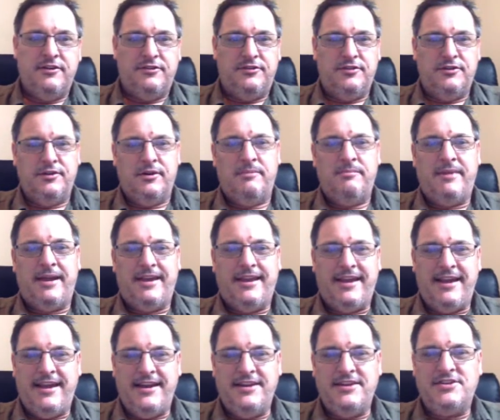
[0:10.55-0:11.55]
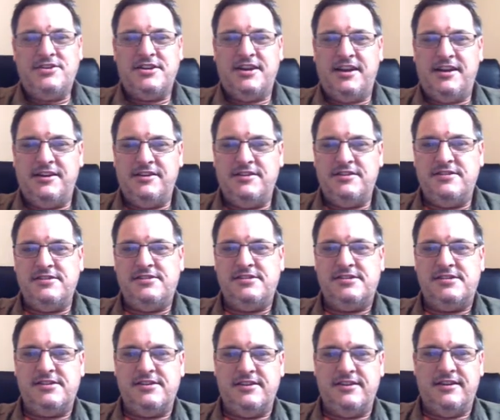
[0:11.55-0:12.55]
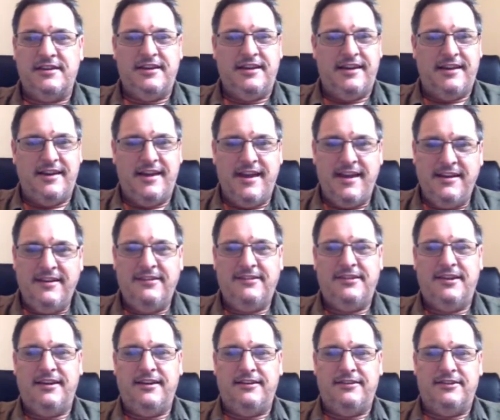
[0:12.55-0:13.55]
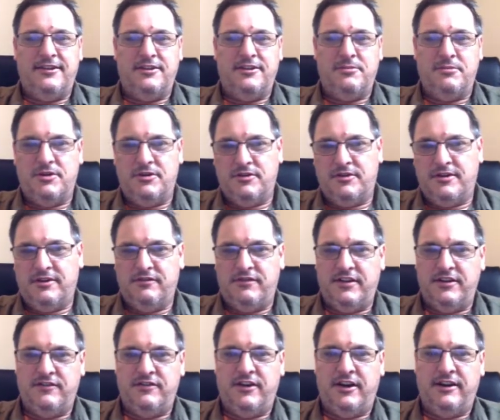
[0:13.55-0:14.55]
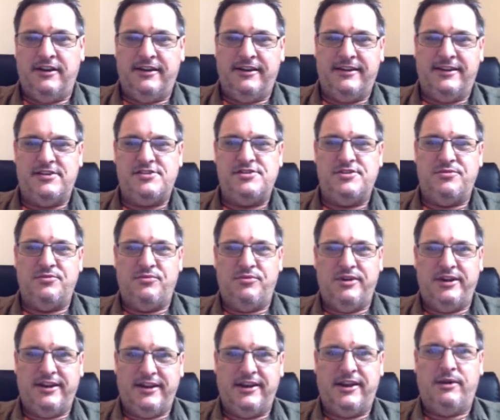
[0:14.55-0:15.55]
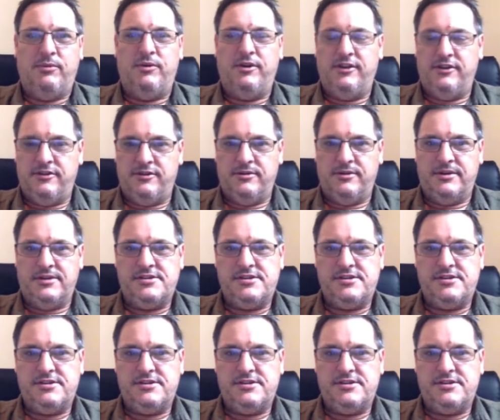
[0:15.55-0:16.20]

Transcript: do not make any changes in any settings in the Moodle config file unless you really know what you're doing.